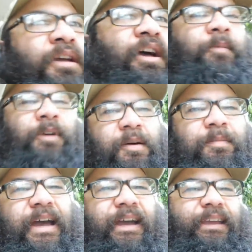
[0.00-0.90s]
I'ma come
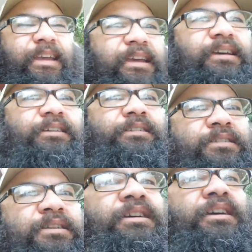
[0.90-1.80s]
back here
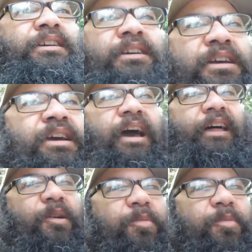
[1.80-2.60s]
and I'm